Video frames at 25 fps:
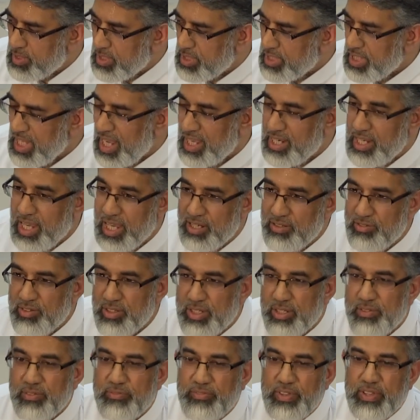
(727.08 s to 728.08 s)

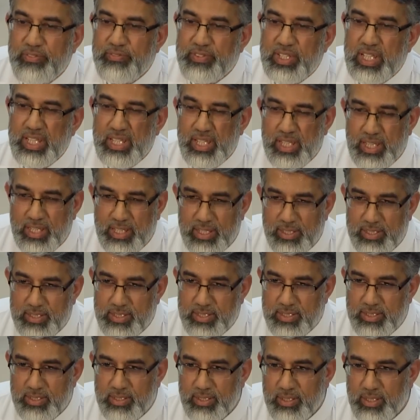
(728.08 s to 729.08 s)
950
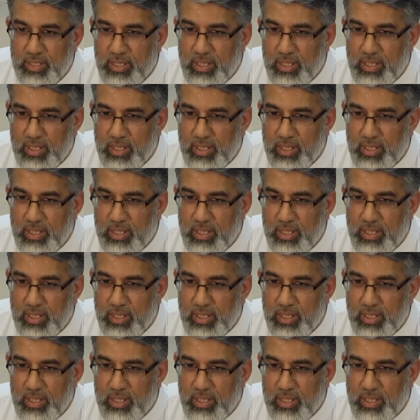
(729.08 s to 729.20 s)
years.